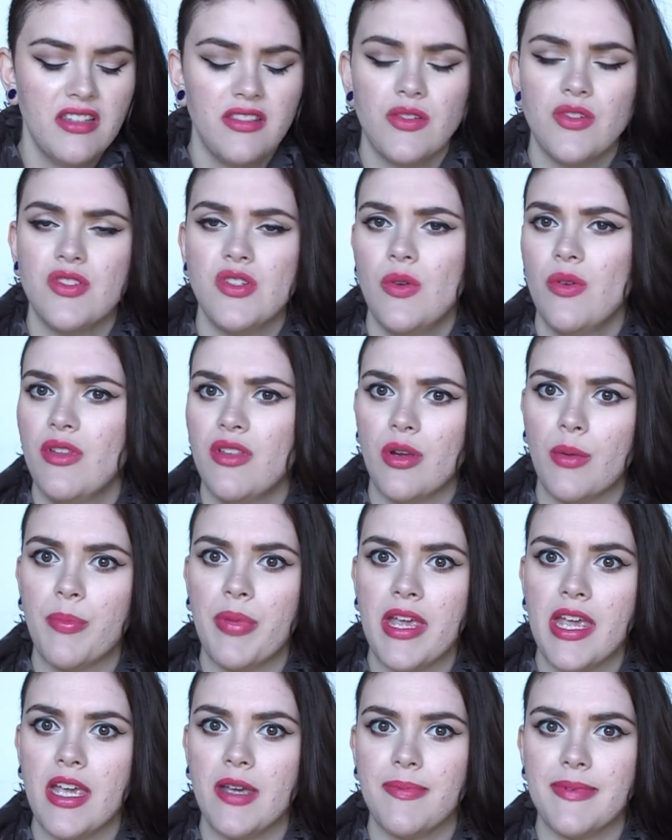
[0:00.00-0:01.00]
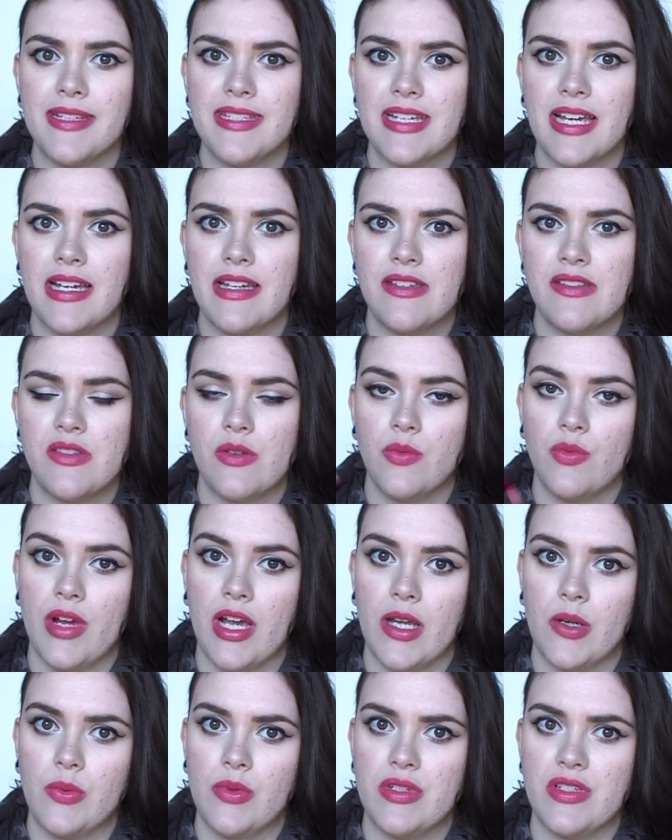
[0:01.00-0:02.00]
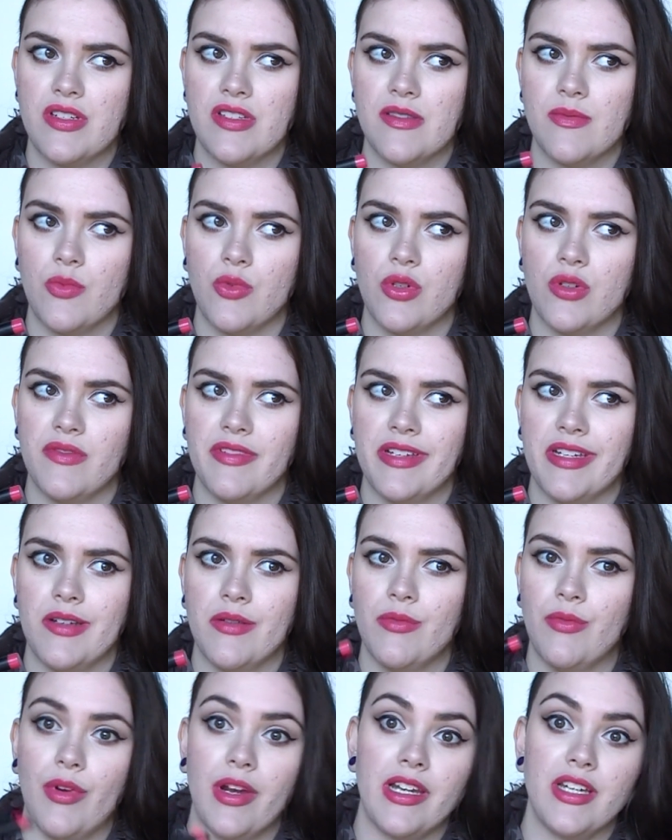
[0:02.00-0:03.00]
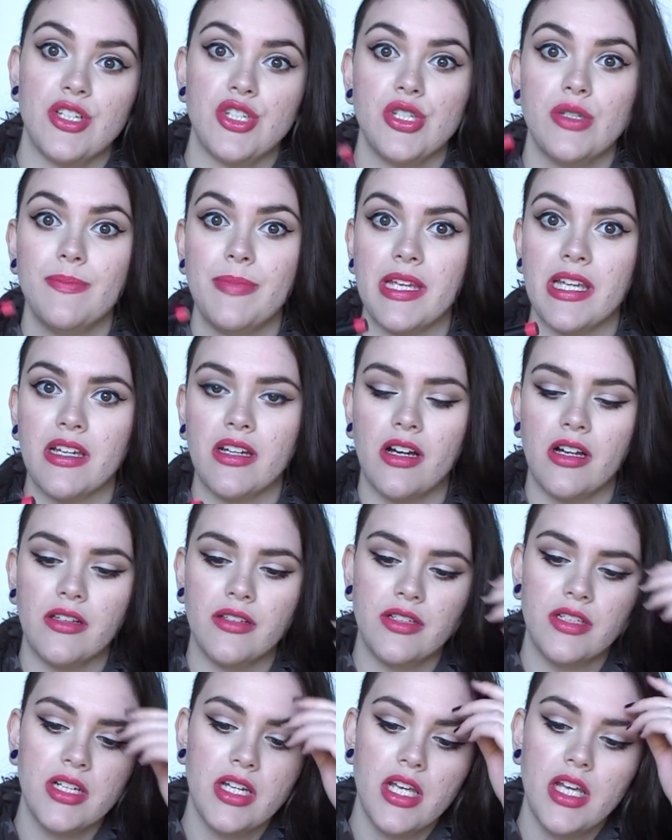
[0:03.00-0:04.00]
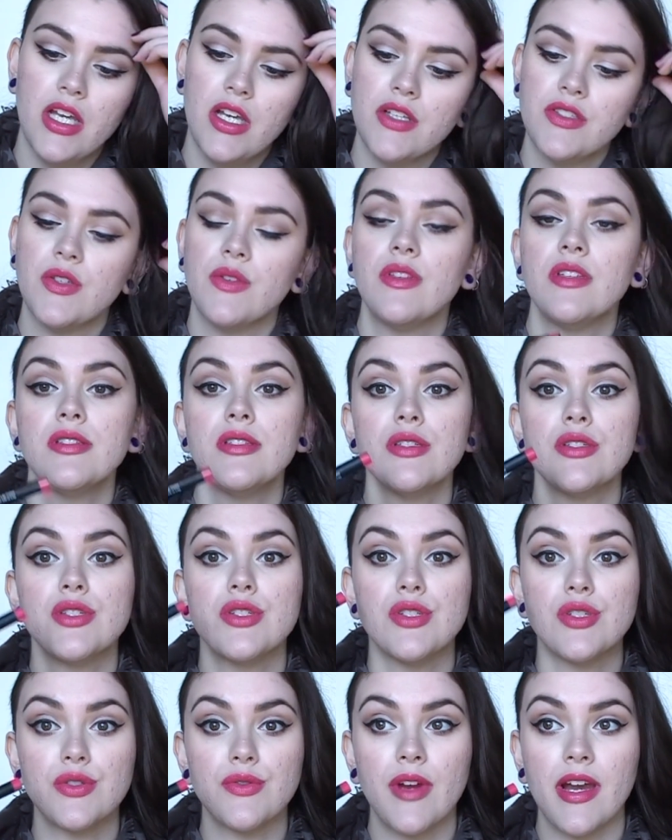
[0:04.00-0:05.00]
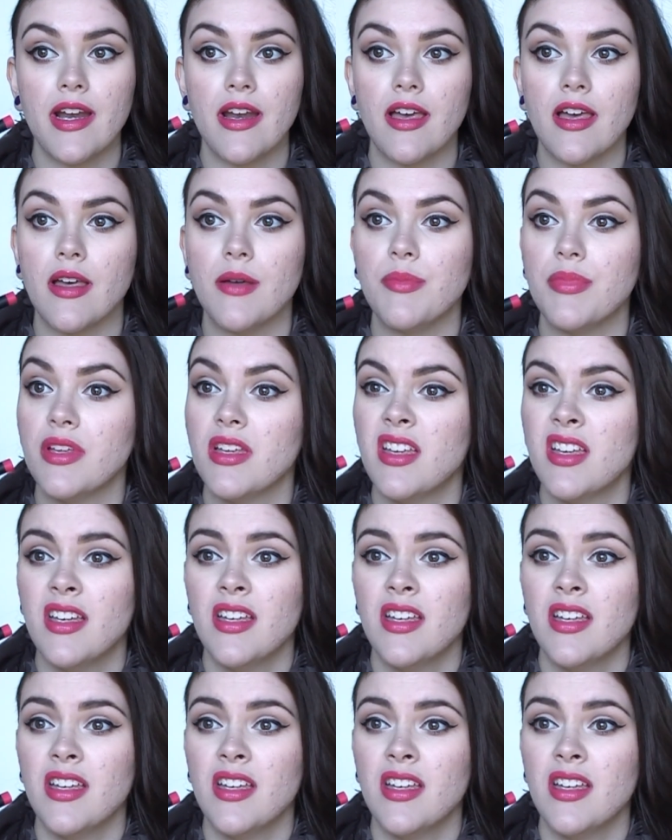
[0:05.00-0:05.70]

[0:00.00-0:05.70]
there's no other pink besides the red, which is more of a reddish pink color. So this is straight up